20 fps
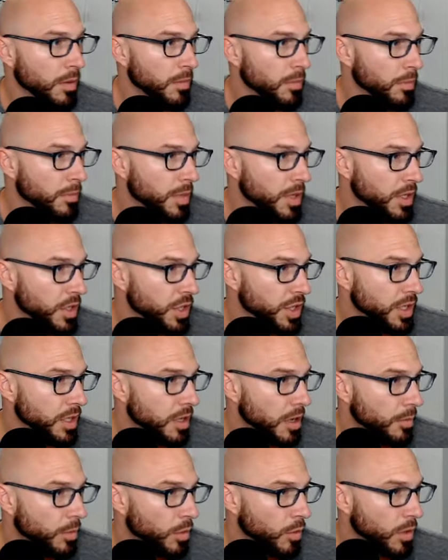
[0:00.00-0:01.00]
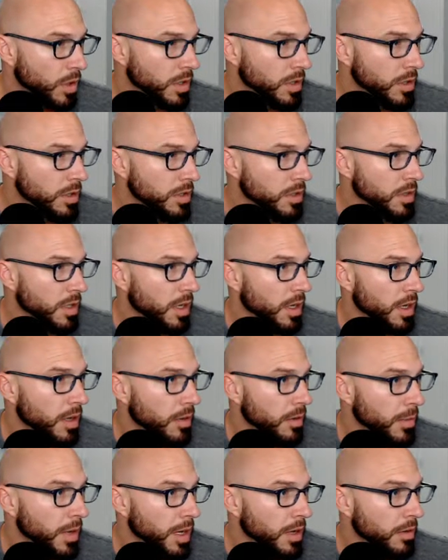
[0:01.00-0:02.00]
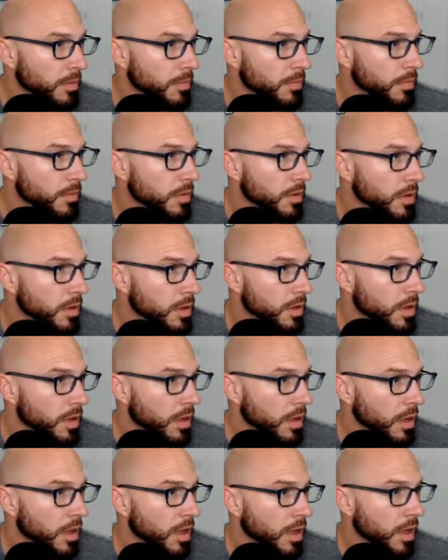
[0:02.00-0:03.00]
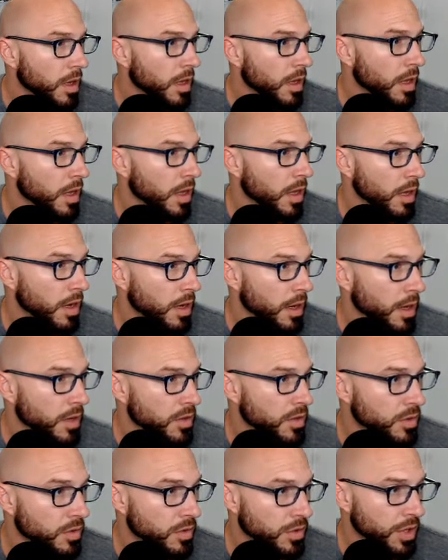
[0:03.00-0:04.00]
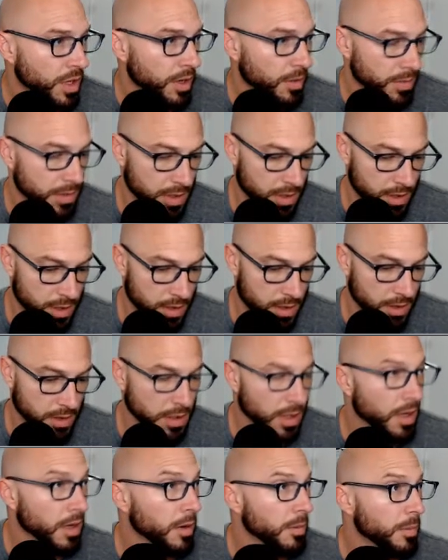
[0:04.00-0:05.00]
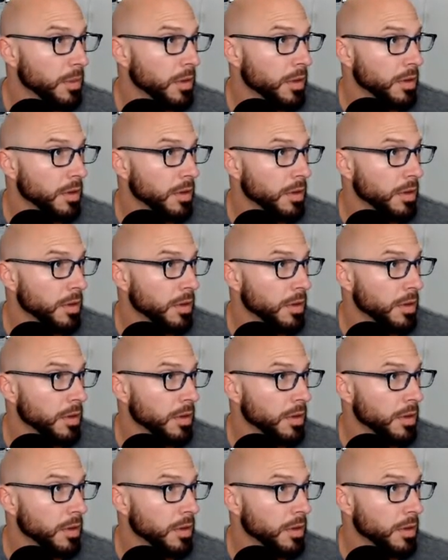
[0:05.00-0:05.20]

BG double ones on bottom and national champs on top.